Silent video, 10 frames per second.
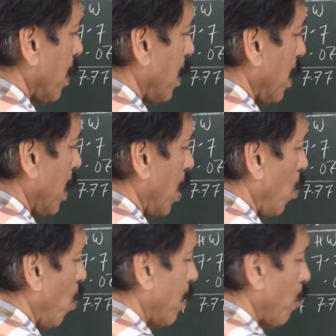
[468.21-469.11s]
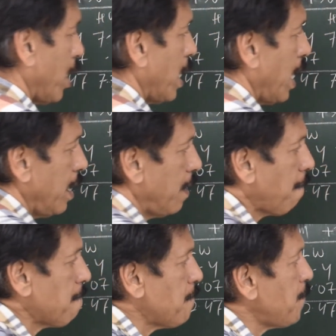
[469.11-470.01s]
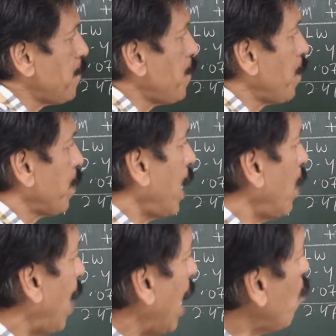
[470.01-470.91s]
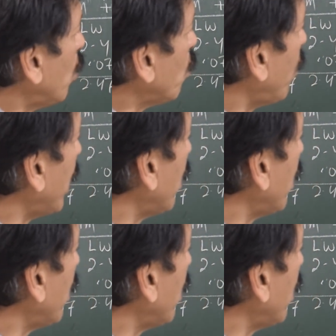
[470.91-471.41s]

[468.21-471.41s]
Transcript: 1.9. Now I want to find